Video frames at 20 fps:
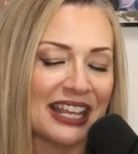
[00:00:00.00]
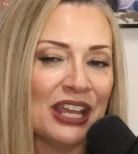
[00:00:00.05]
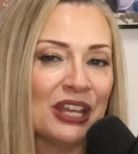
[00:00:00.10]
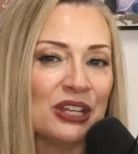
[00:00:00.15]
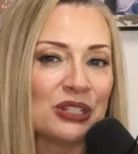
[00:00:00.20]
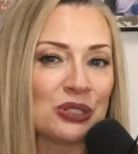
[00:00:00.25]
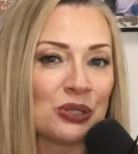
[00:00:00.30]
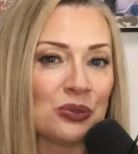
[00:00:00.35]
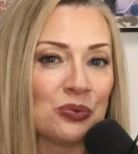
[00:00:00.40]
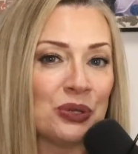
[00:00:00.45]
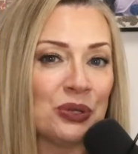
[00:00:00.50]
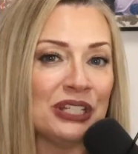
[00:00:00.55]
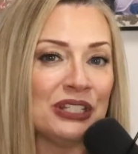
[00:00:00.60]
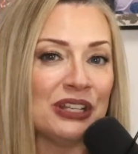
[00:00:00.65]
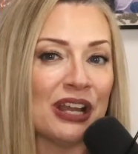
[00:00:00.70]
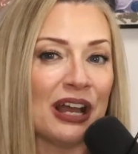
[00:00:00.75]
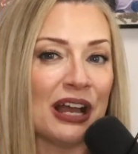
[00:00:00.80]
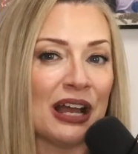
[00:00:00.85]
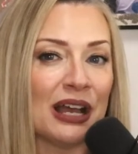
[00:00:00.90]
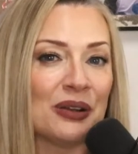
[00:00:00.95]
So we
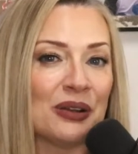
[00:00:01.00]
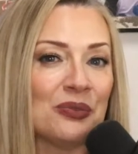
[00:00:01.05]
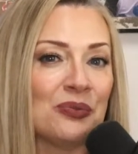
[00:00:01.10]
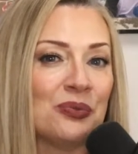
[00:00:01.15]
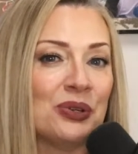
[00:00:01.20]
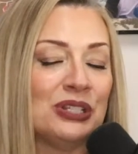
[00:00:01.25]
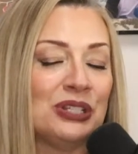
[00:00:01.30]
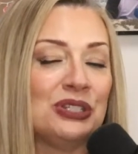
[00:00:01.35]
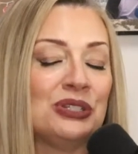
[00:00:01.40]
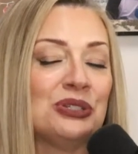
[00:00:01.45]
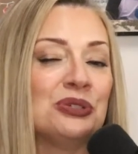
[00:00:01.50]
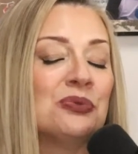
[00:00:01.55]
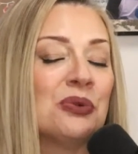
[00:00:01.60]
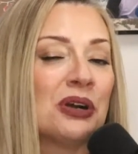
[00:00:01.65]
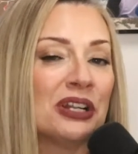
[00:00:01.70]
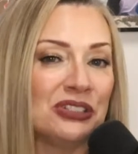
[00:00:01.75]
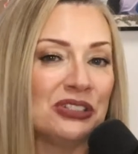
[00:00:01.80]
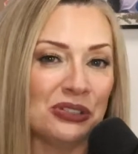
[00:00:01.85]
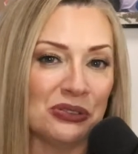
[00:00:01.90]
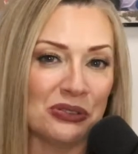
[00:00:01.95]
do
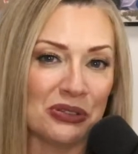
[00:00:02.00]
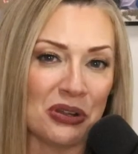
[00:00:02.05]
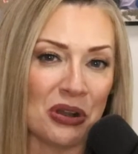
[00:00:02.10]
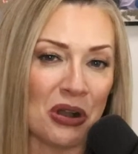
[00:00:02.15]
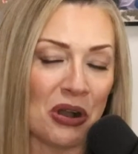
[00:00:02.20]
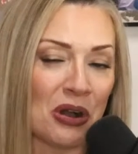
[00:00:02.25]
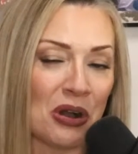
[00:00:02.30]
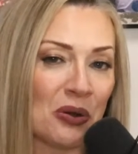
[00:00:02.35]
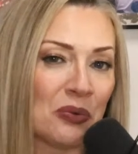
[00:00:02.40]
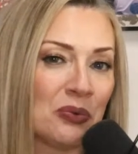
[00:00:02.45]
want you to call.